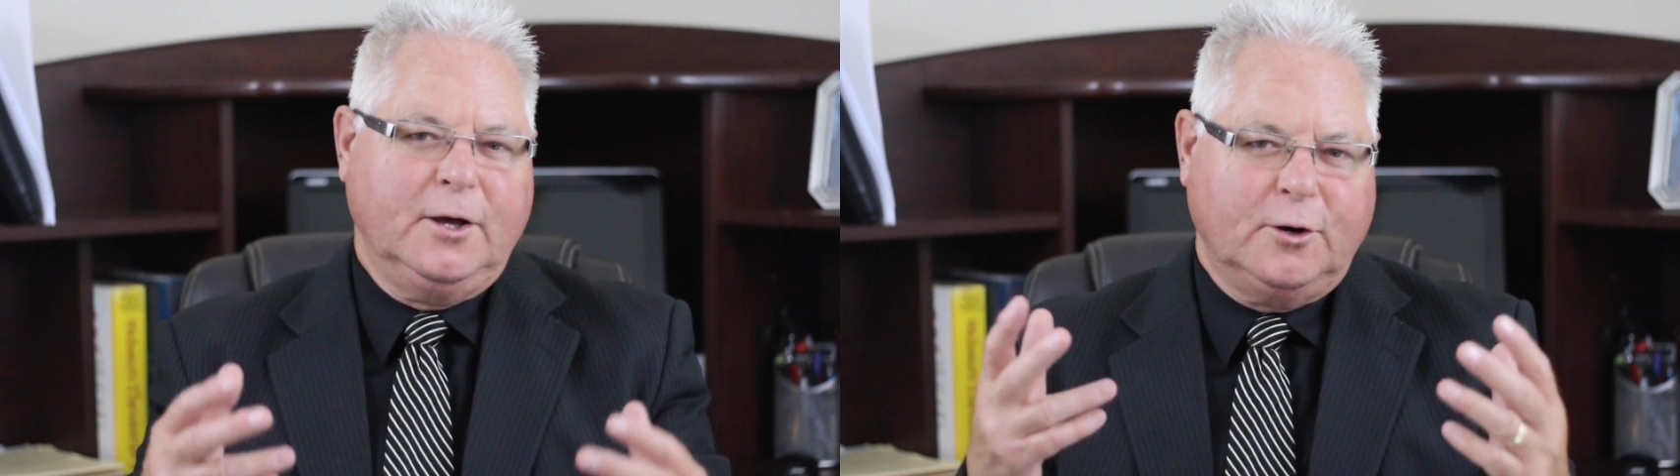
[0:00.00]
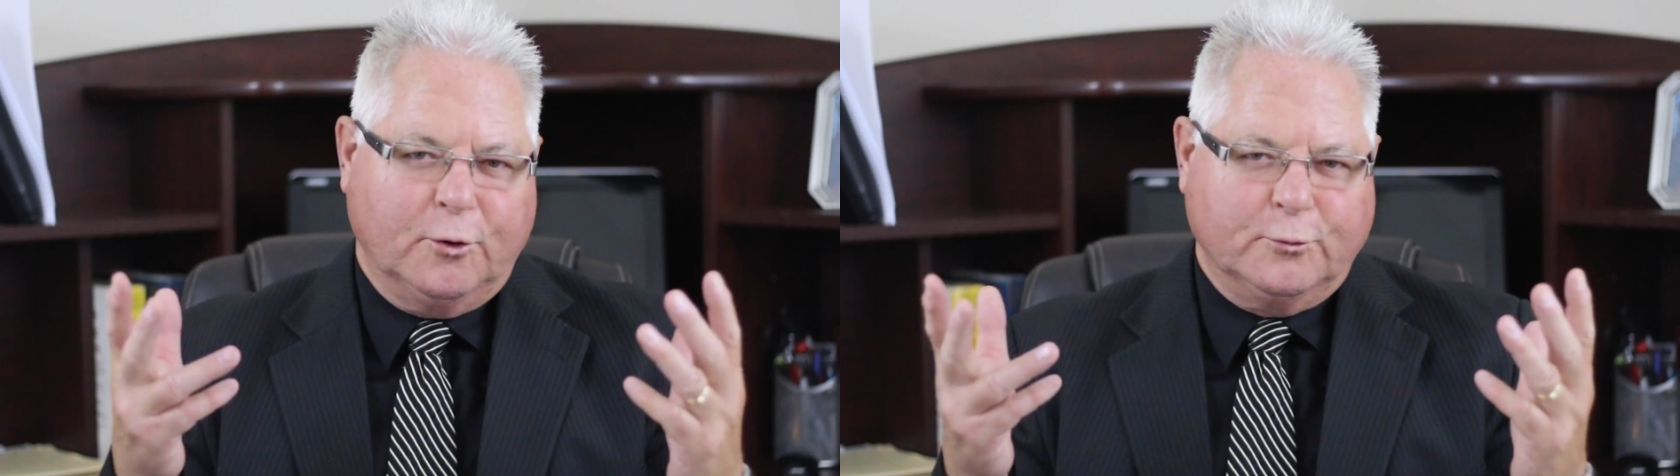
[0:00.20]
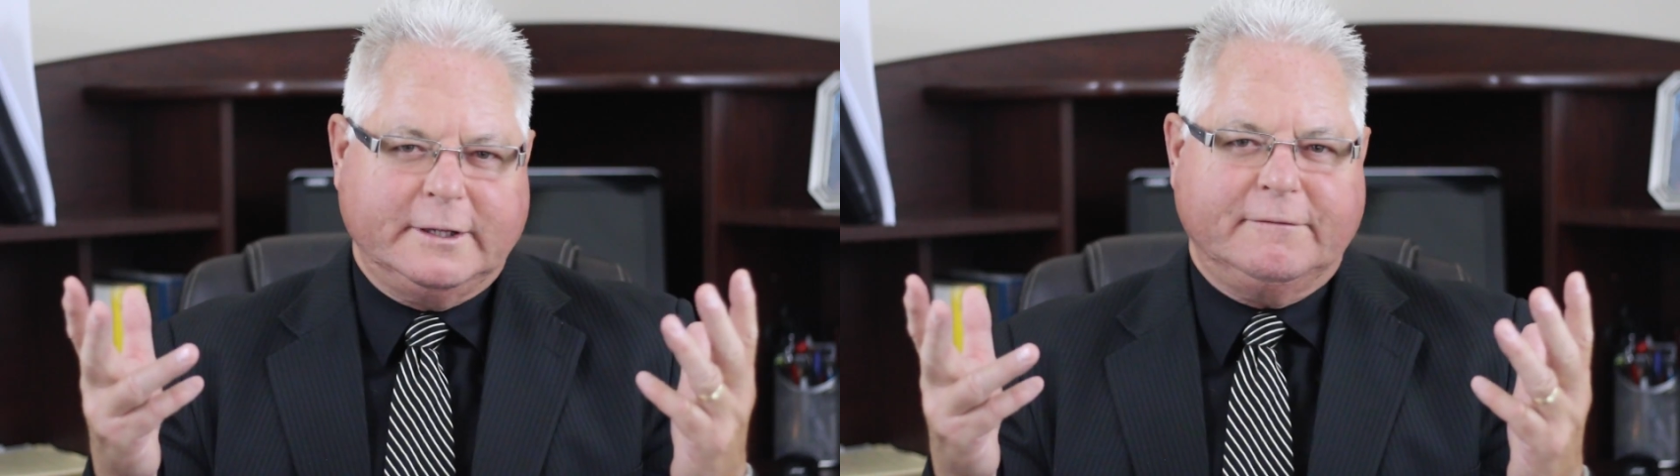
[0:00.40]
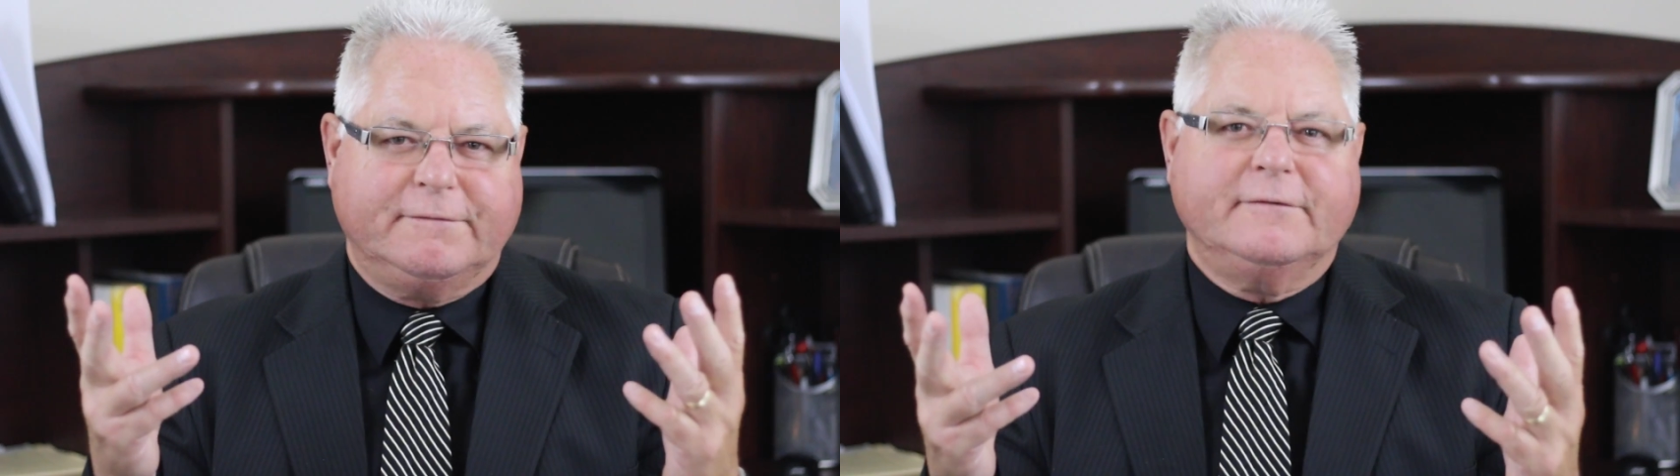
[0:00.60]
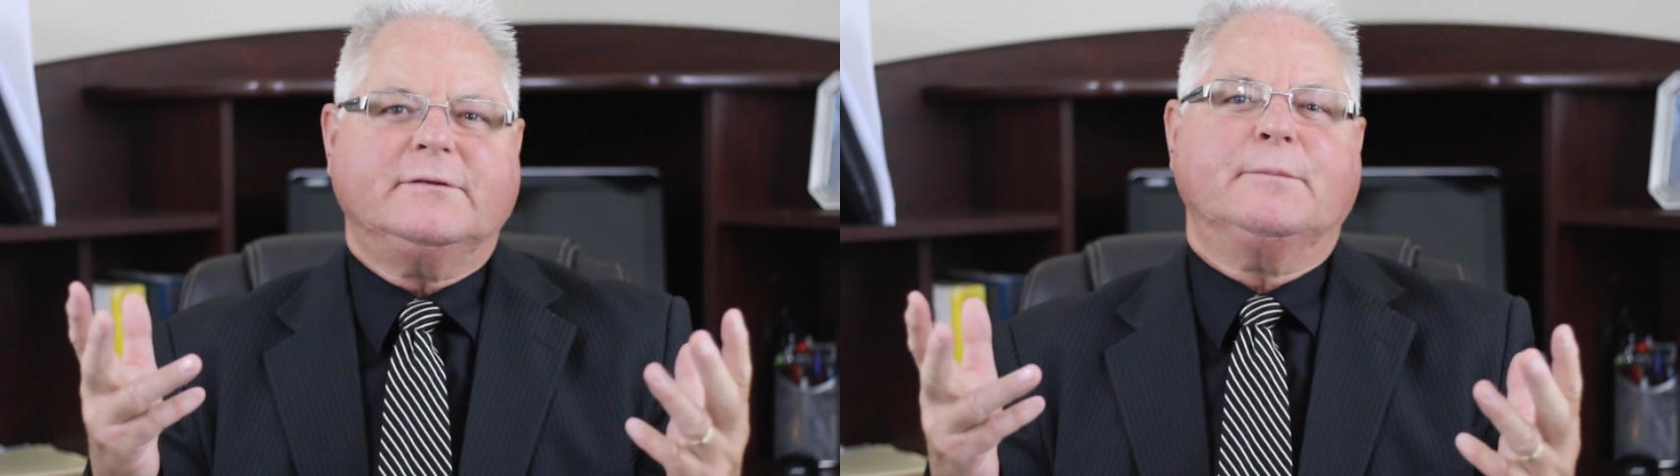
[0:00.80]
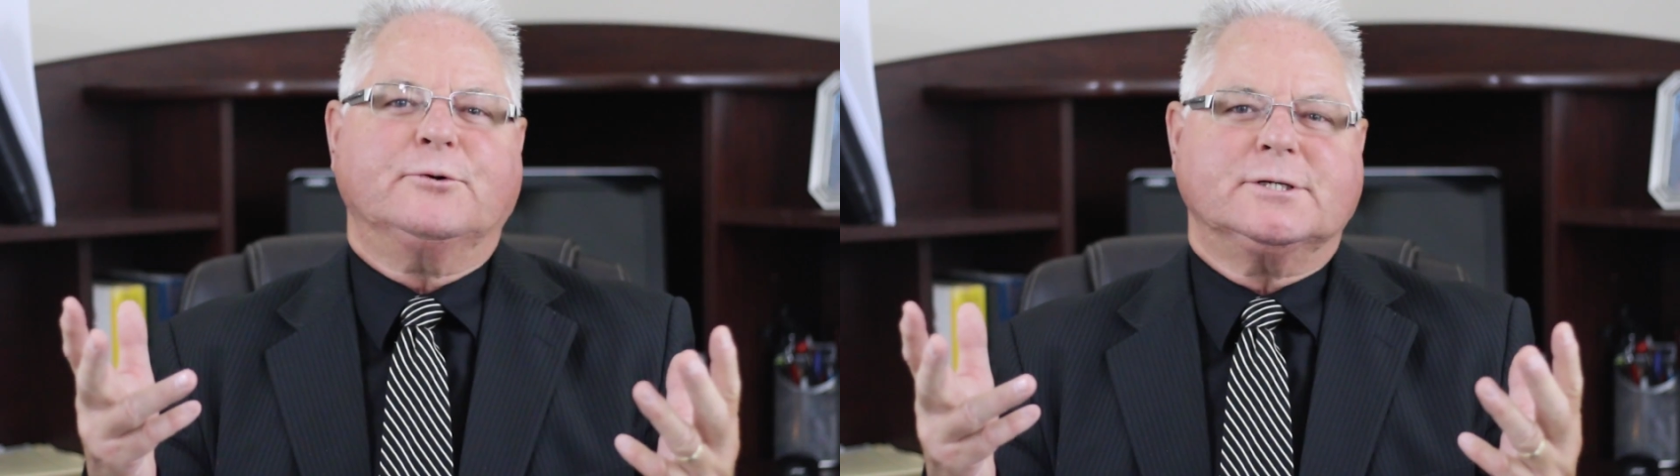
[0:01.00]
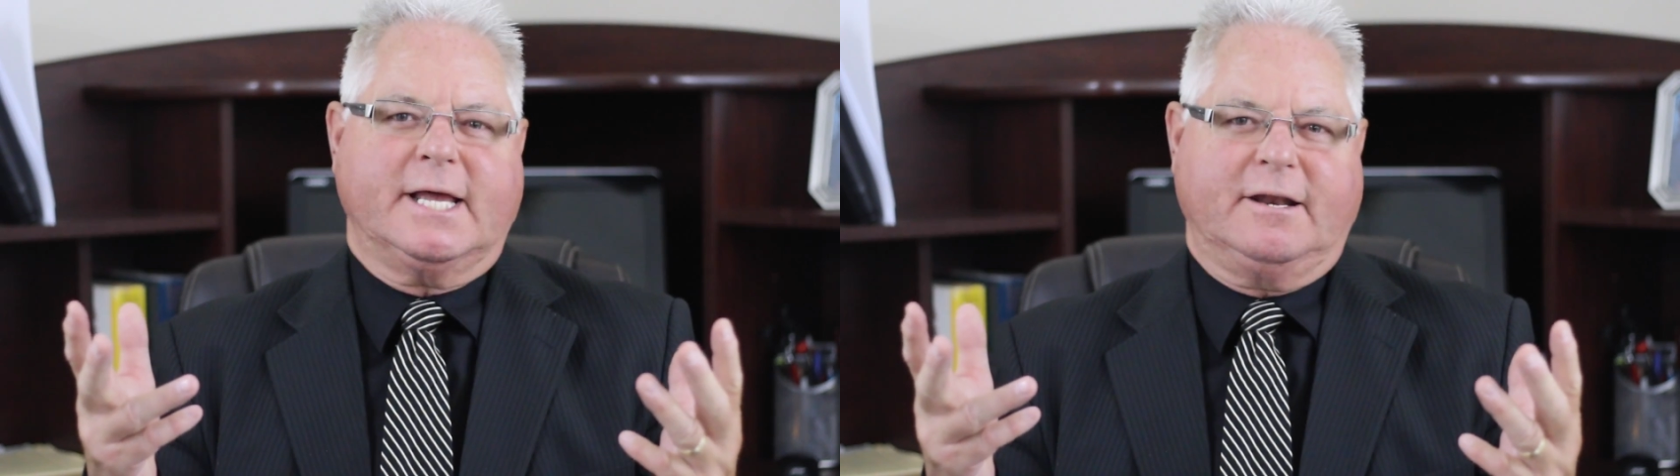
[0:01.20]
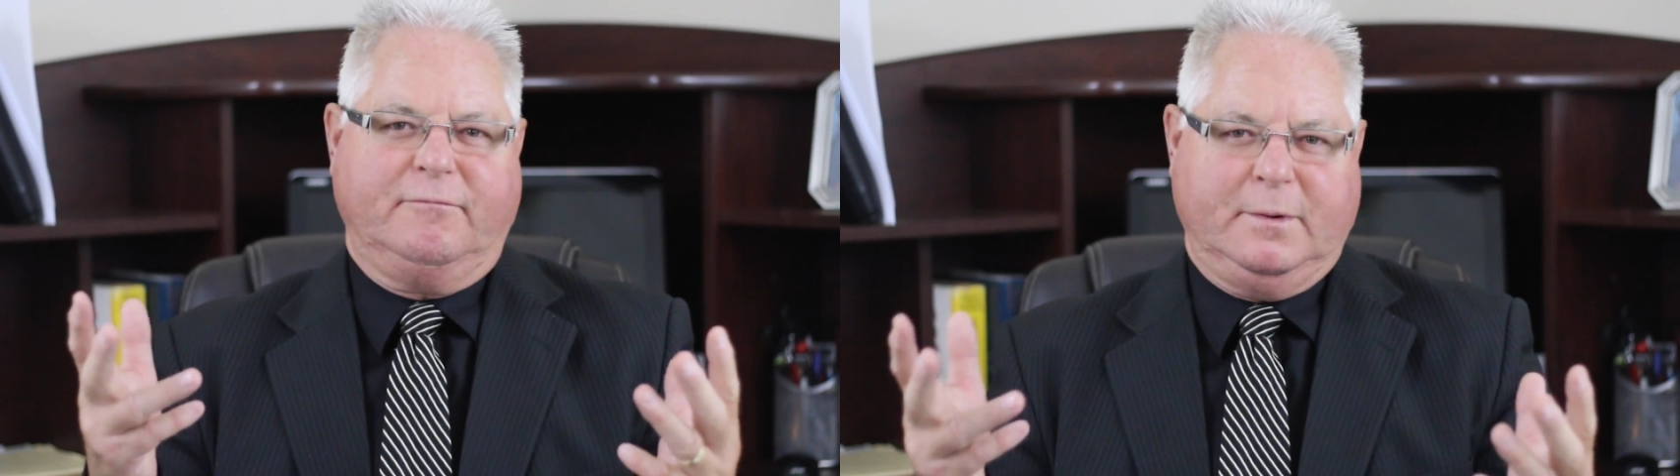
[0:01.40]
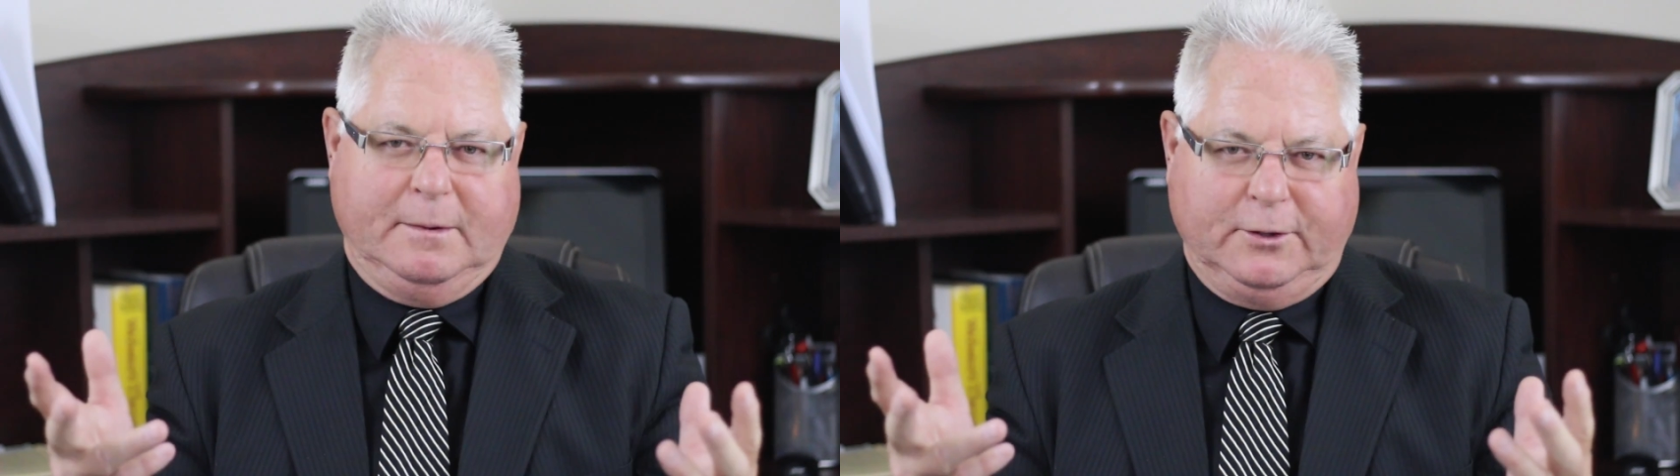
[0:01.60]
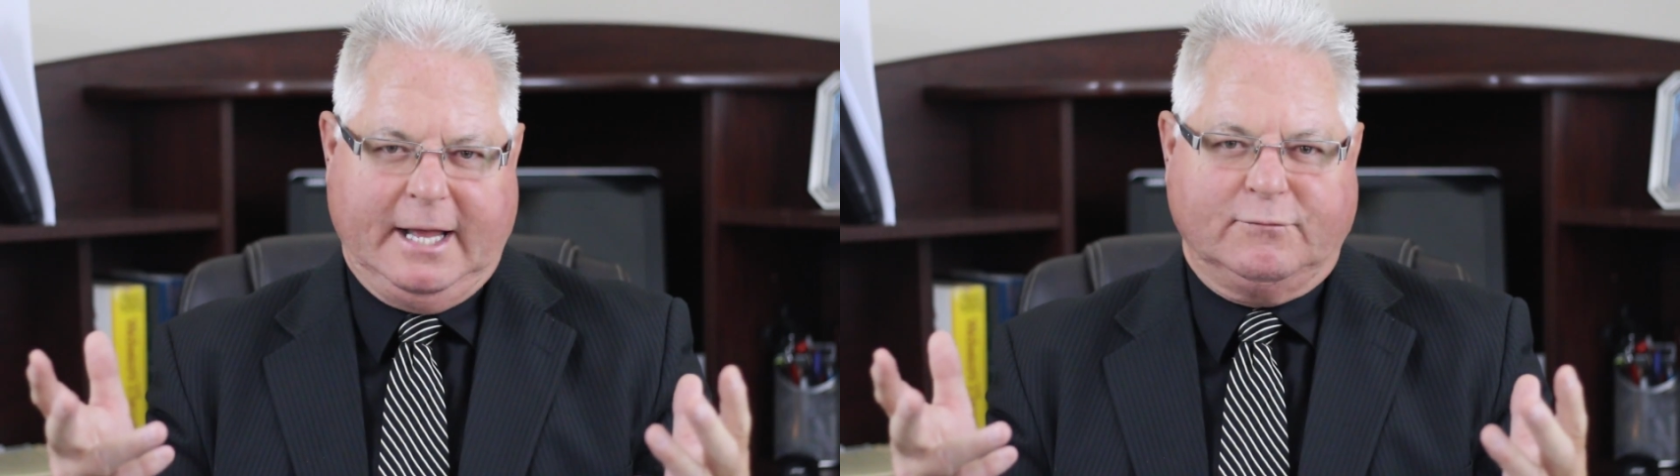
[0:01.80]
Only 50% of
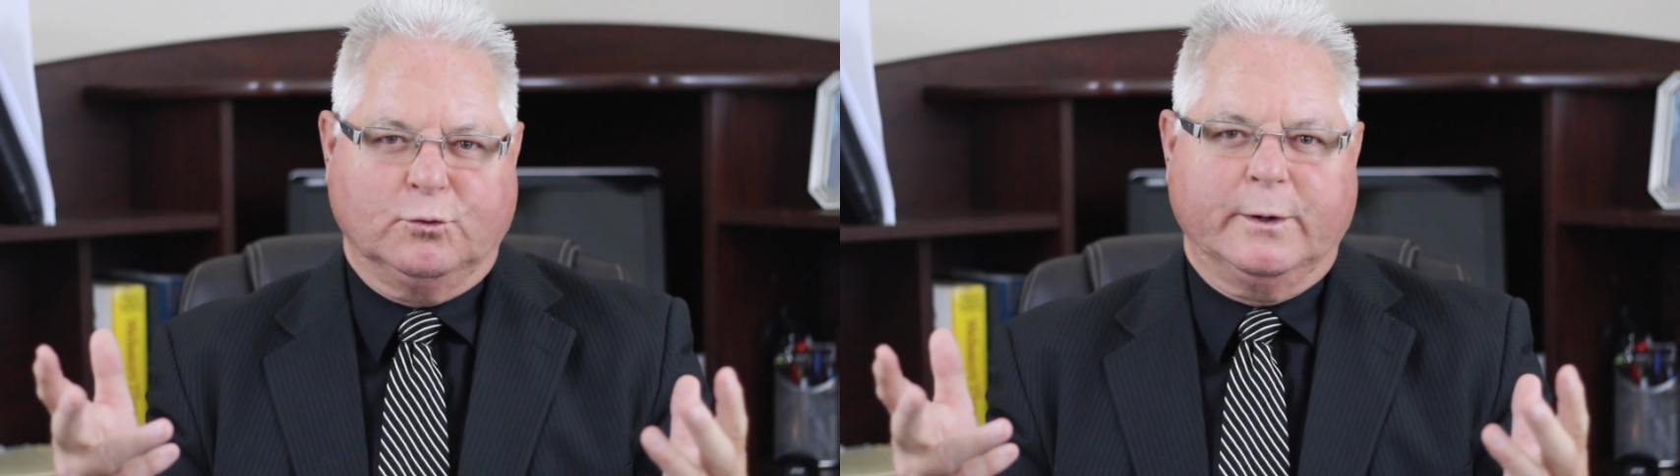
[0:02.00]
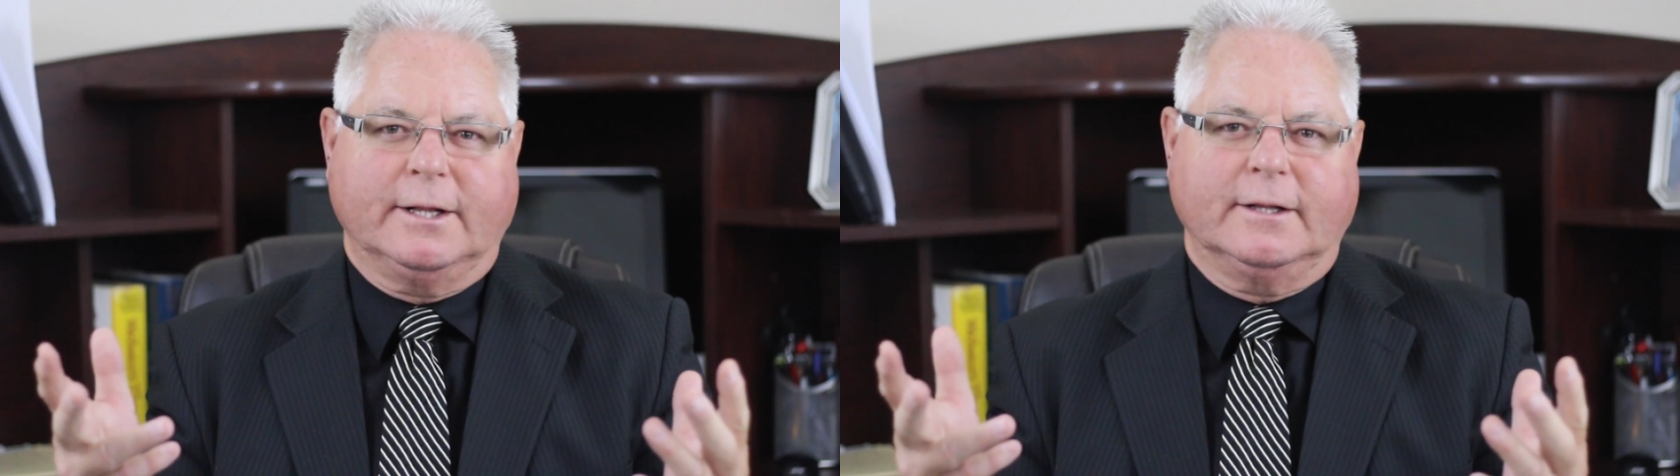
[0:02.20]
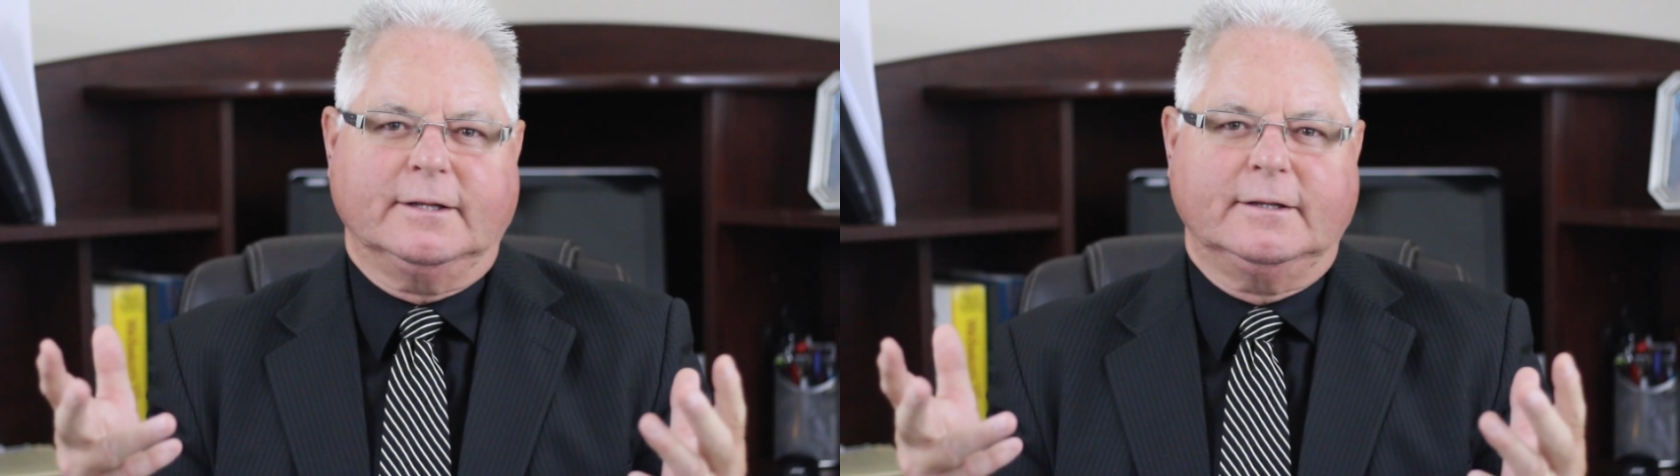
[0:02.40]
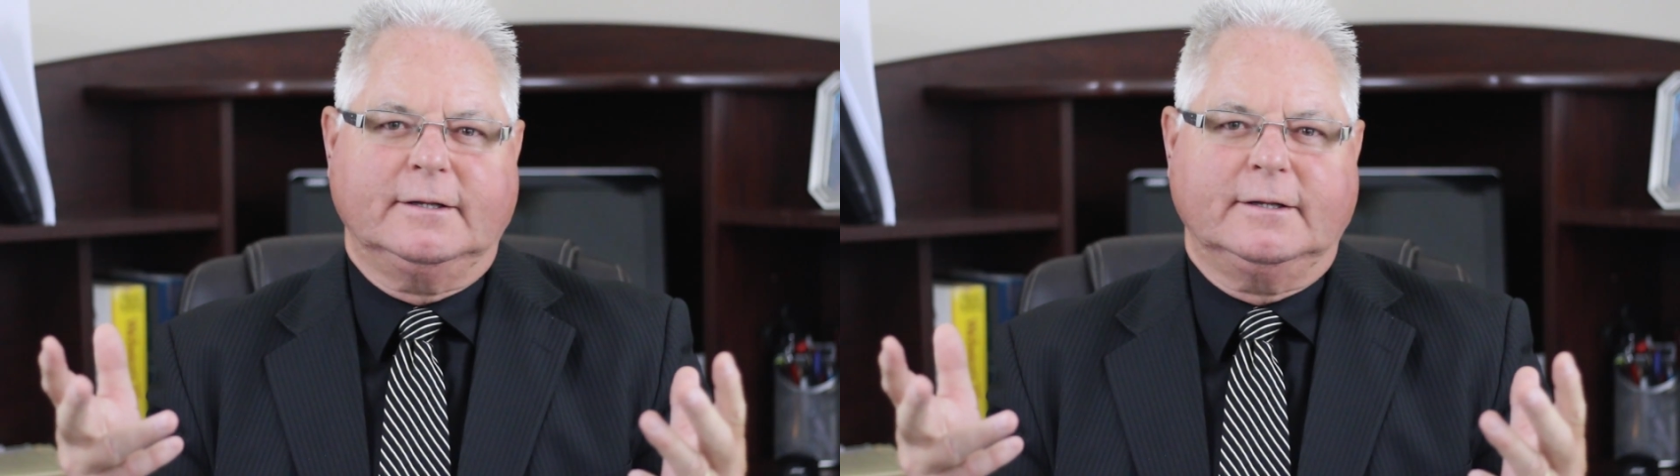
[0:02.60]
people have a will,